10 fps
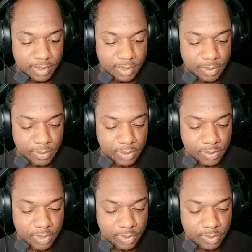Go, go,
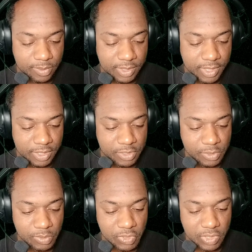go. And the
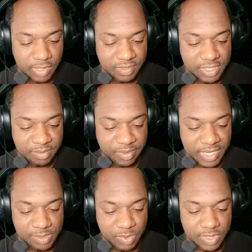tune should give us a
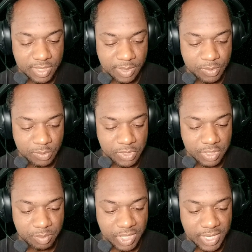fast pit stop, so we
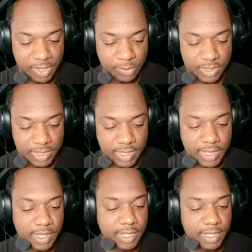should be out
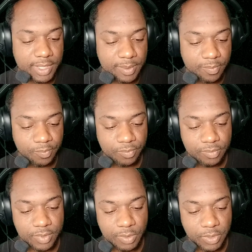
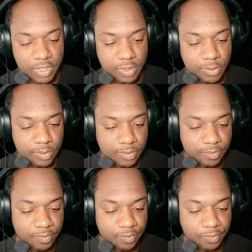there we go. All
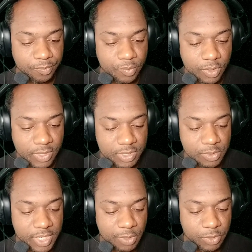right,
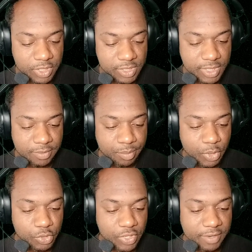so now we just leave
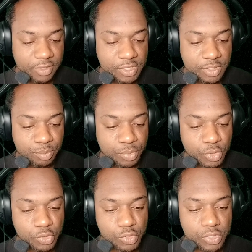both drivers to
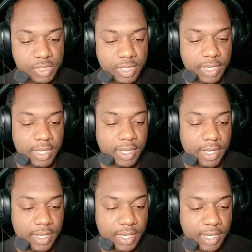boost,
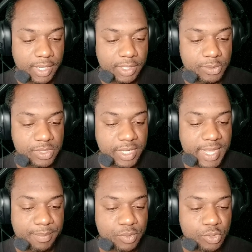uh, close the
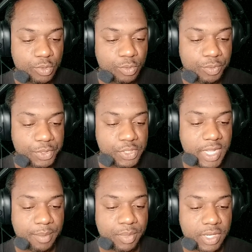gap to
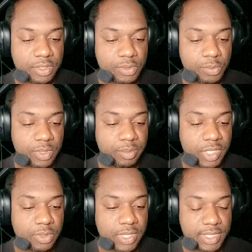Verstappen, who will be
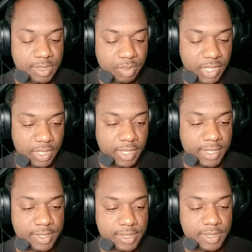going to pit
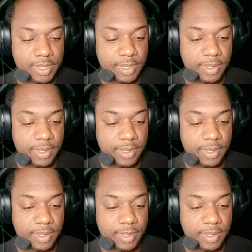next.